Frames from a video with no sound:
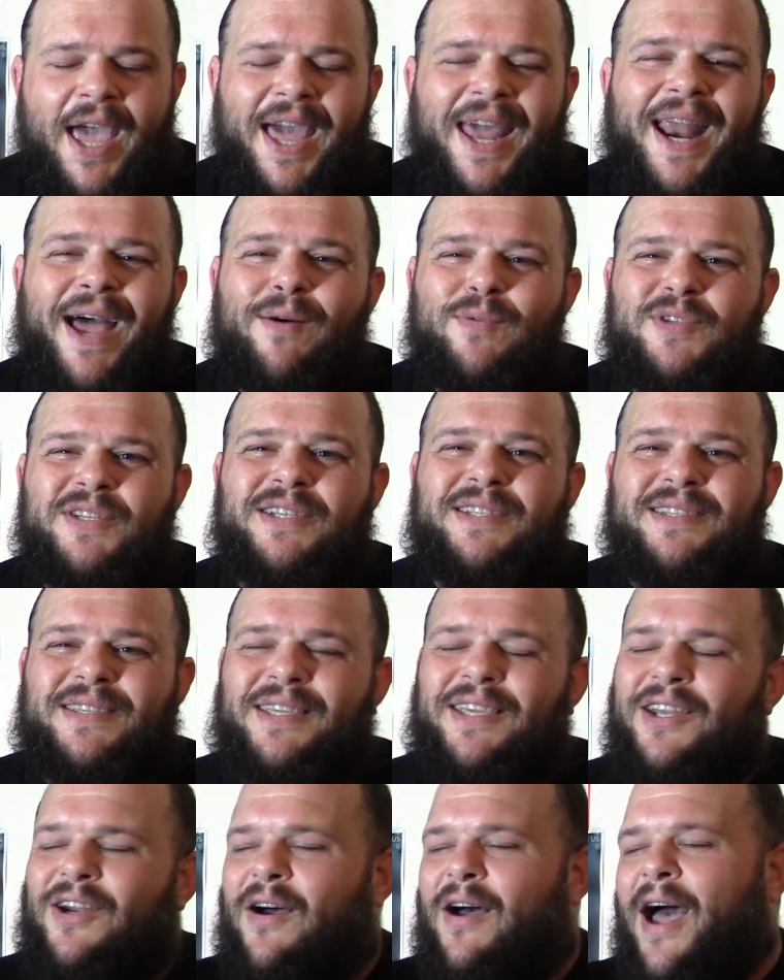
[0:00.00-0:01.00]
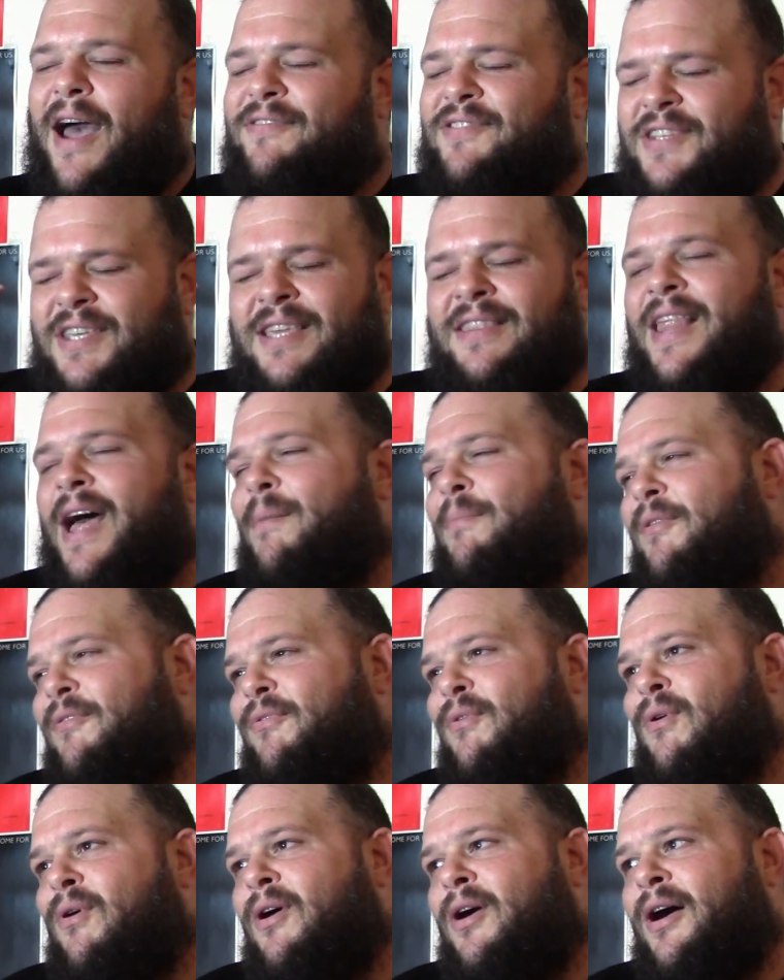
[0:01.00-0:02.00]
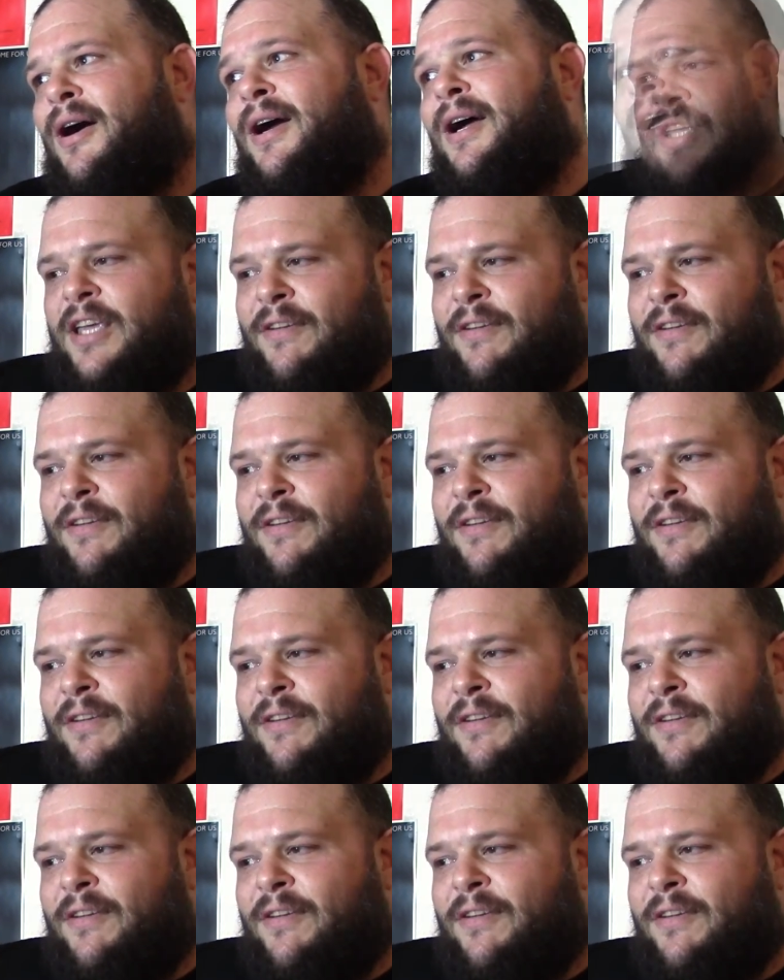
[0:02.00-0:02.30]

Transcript: And I was just, you know, I've seen that before.